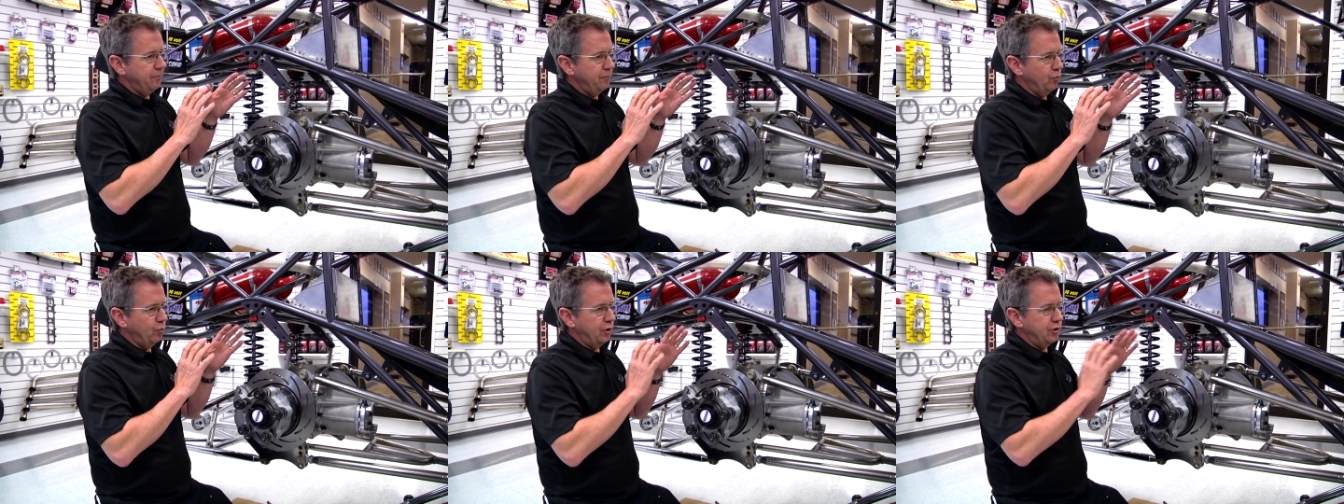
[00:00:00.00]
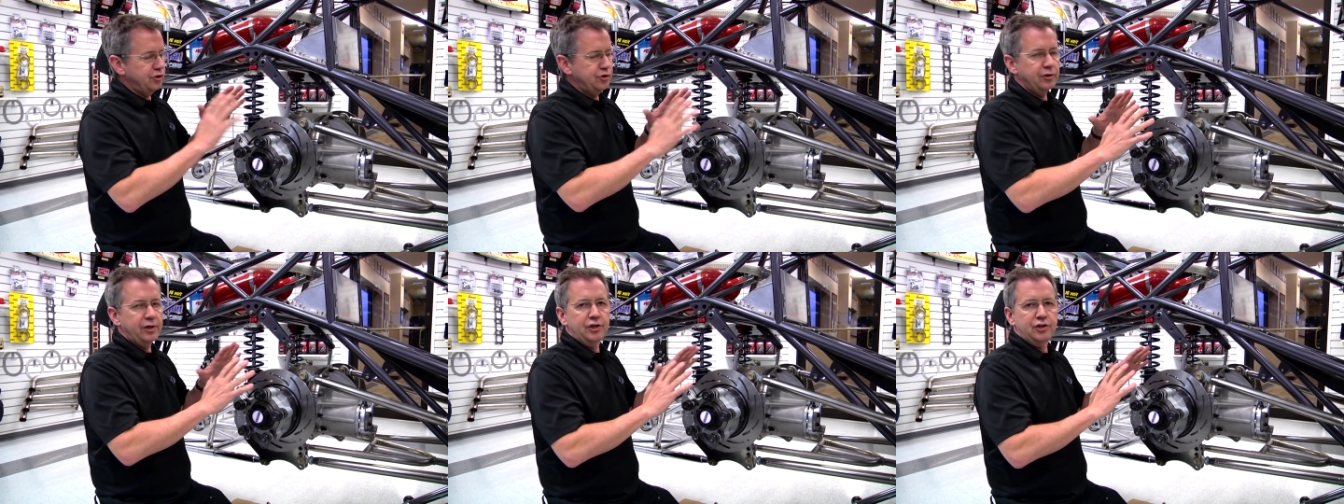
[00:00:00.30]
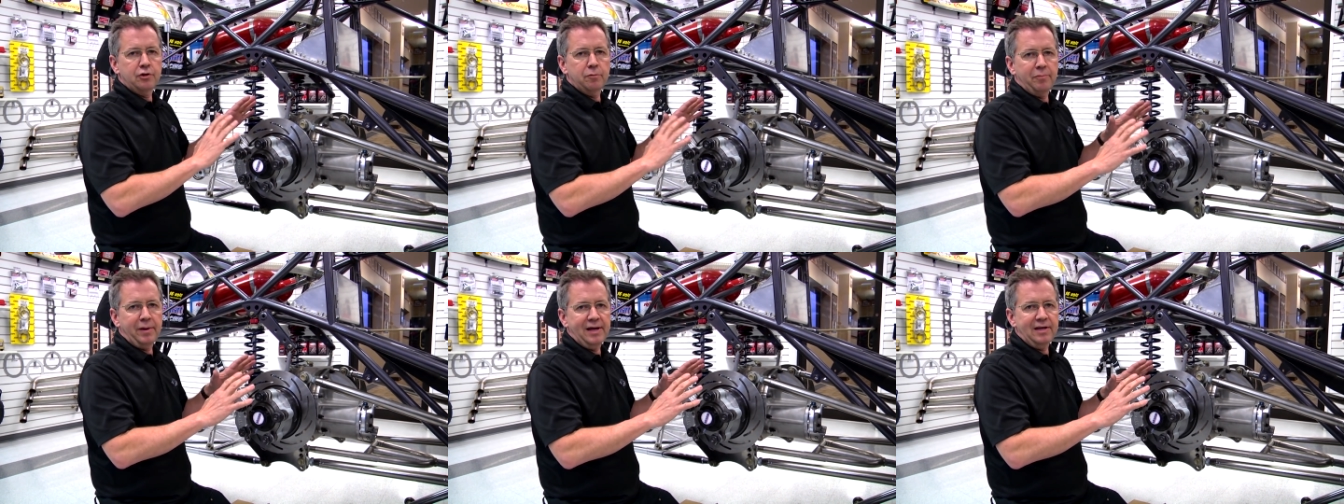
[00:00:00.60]
once you
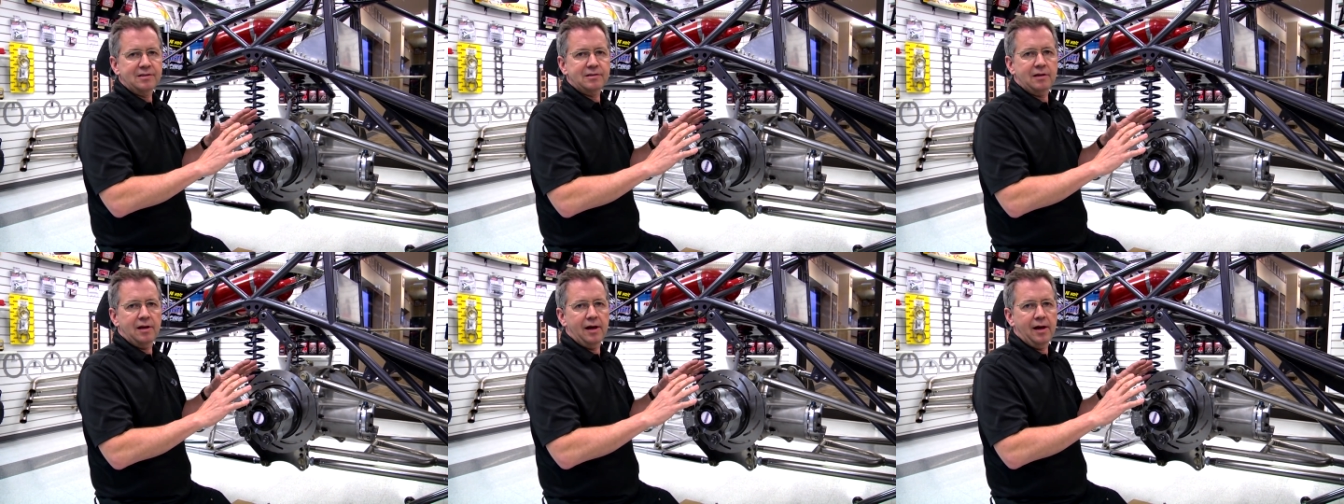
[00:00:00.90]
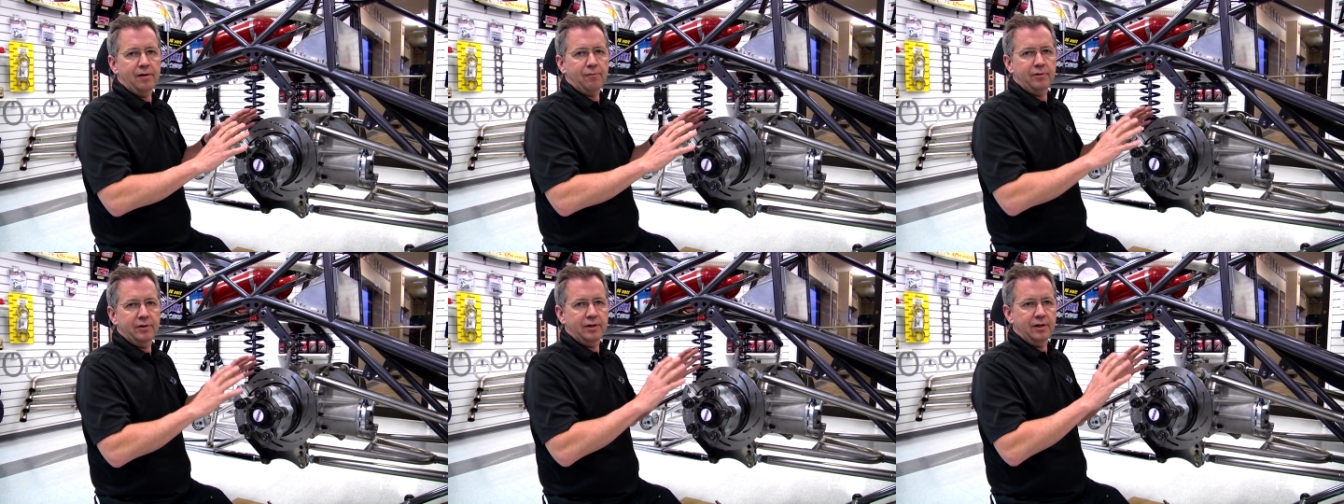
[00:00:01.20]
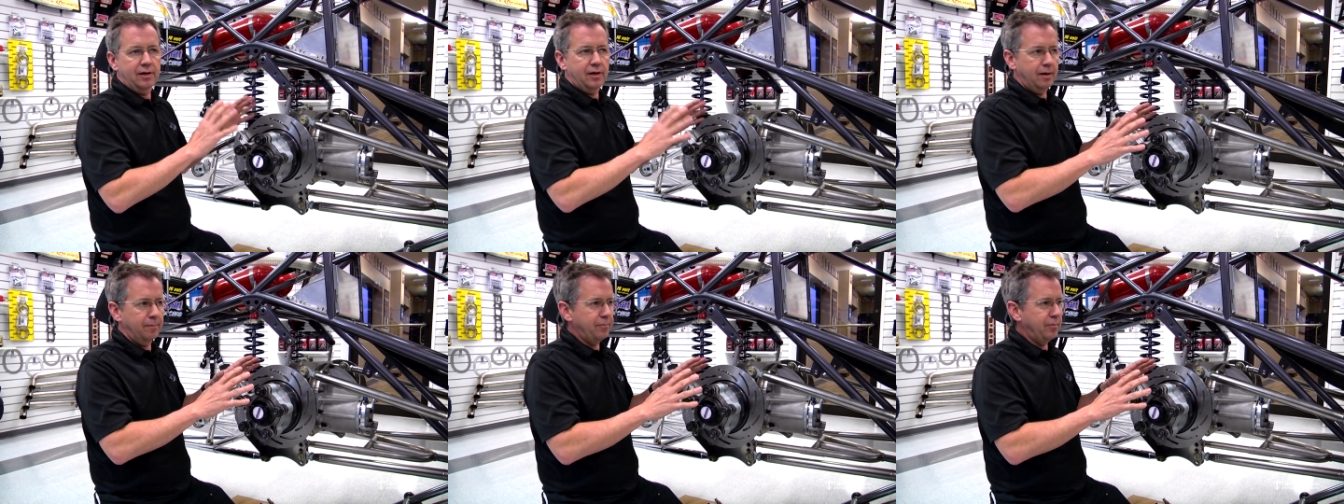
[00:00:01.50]
get your baseline with
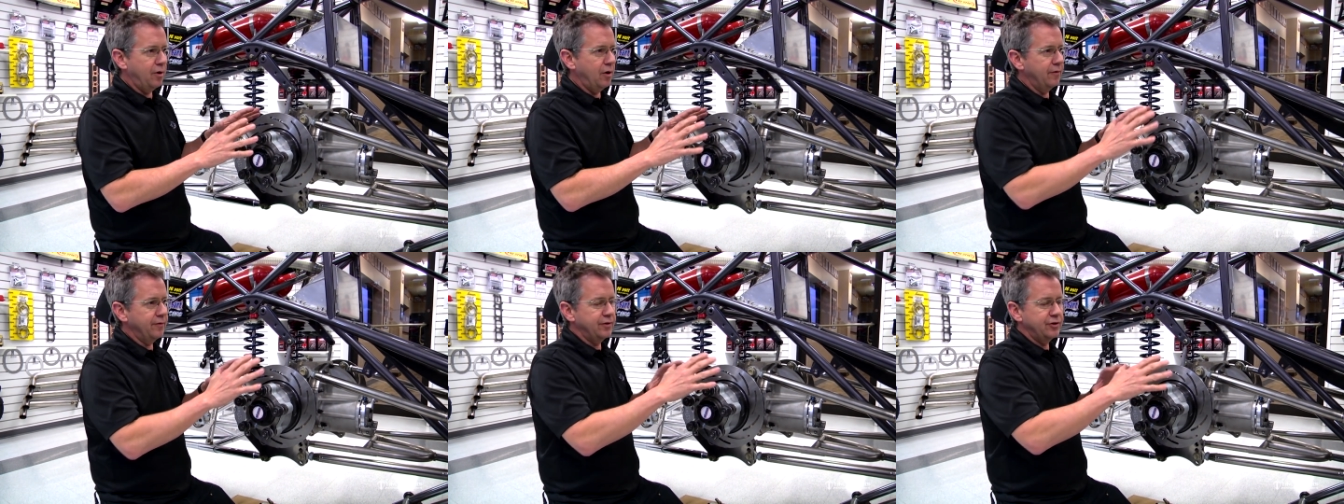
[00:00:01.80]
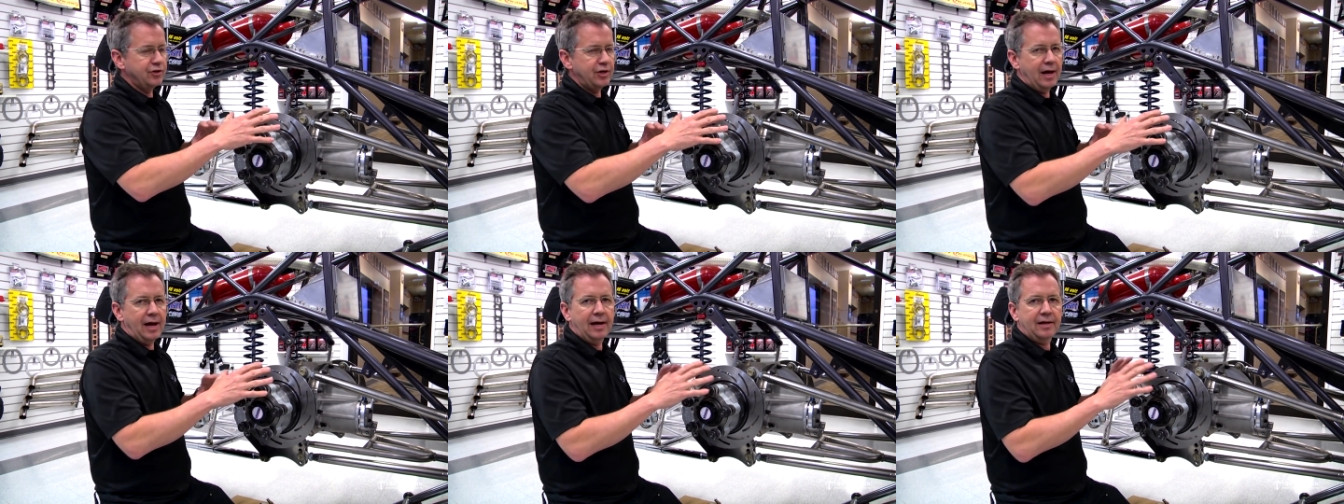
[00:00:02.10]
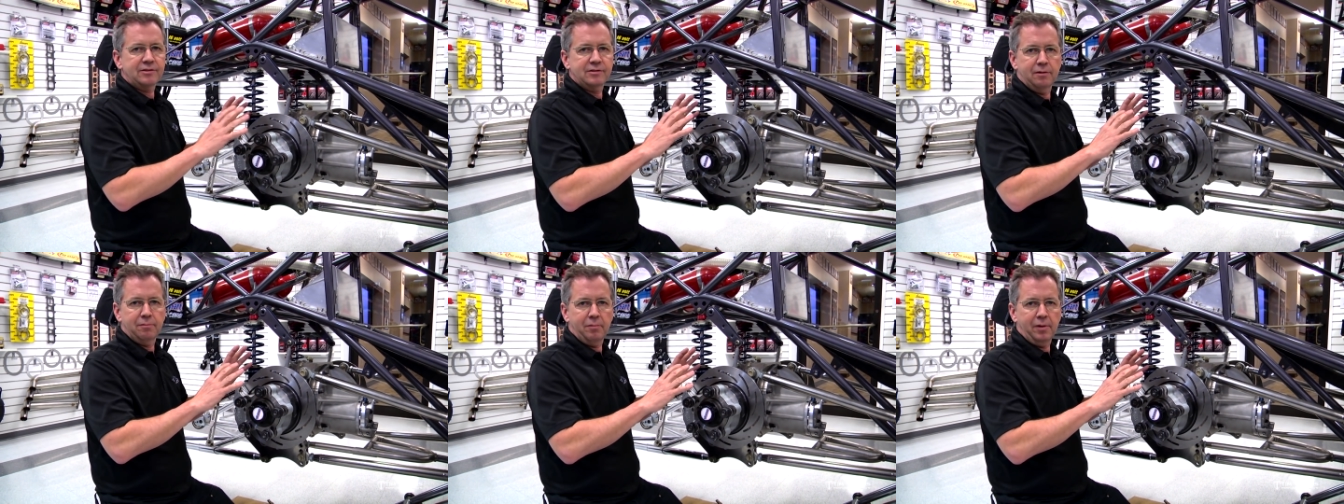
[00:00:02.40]
it up on the
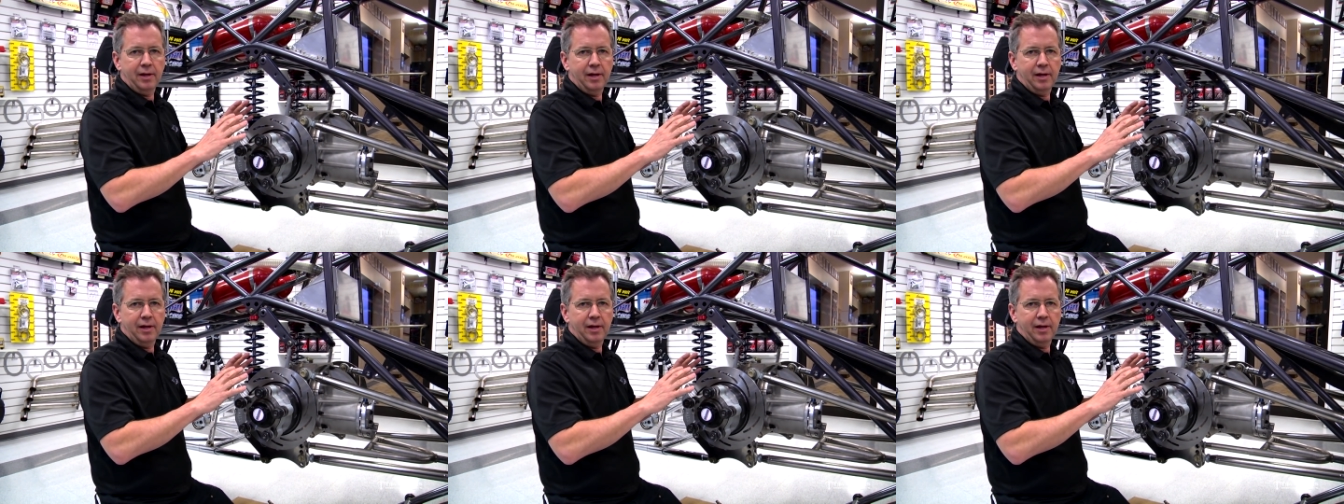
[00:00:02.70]
jacks and,